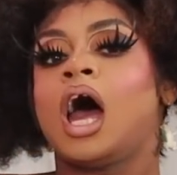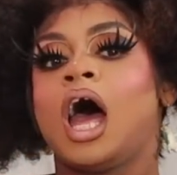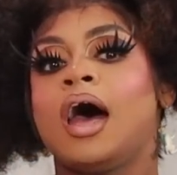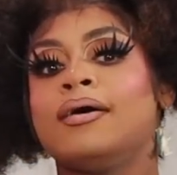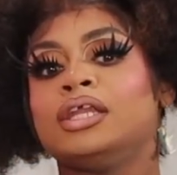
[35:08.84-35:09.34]

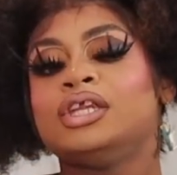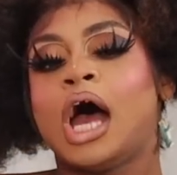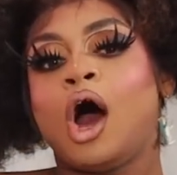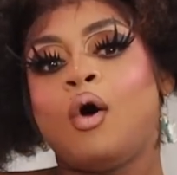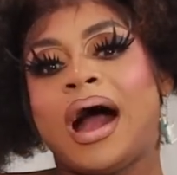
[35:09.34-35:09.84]

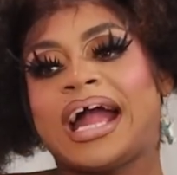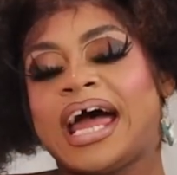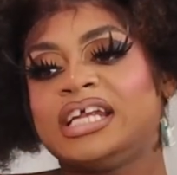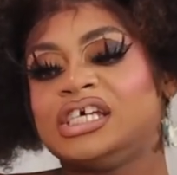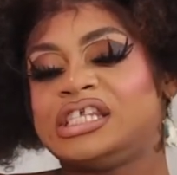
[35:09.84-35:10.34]
No, I
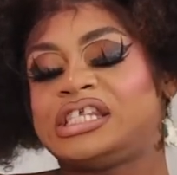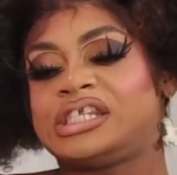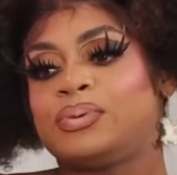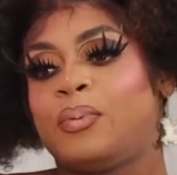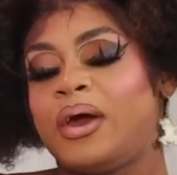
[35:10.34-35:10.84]
kind of
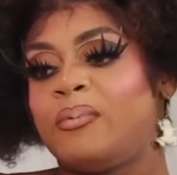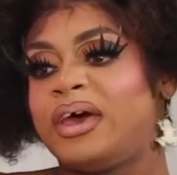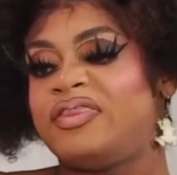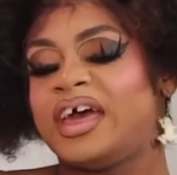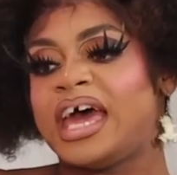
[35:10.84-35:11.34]
just went
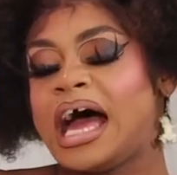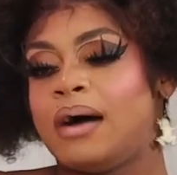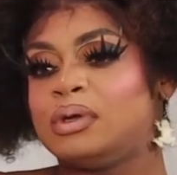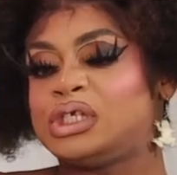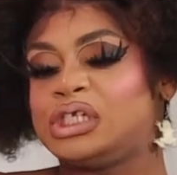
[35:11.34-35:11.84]
with it.
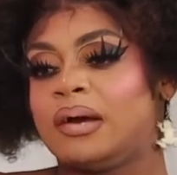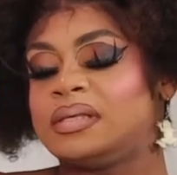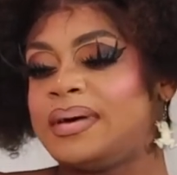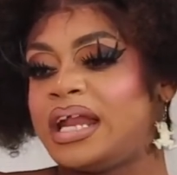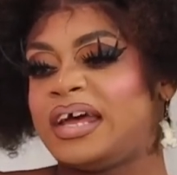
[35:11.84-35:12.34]
I was
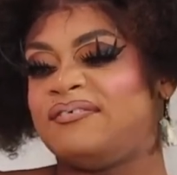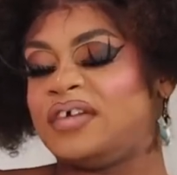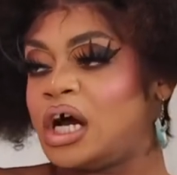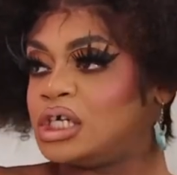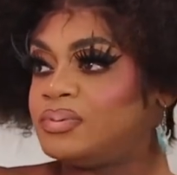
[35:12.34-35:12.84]
nervous about it at
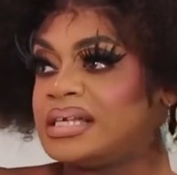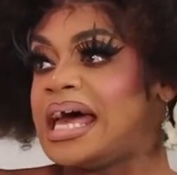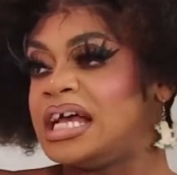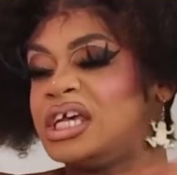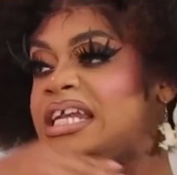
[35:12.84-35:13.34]
first because
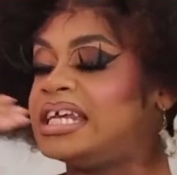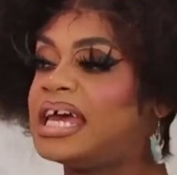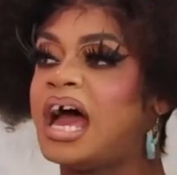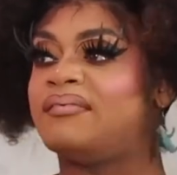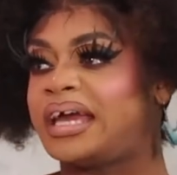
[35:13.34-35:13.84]
actually I
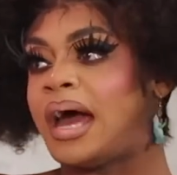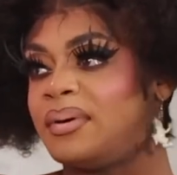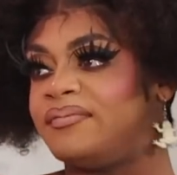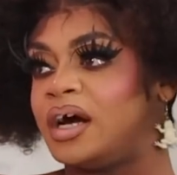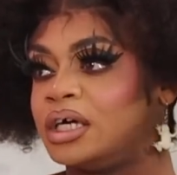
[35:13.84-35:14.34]
didn't have a
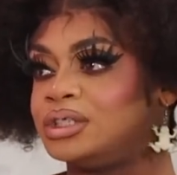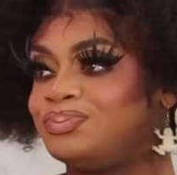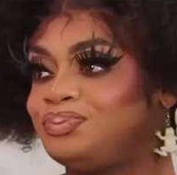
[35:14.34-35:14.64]
gap at first.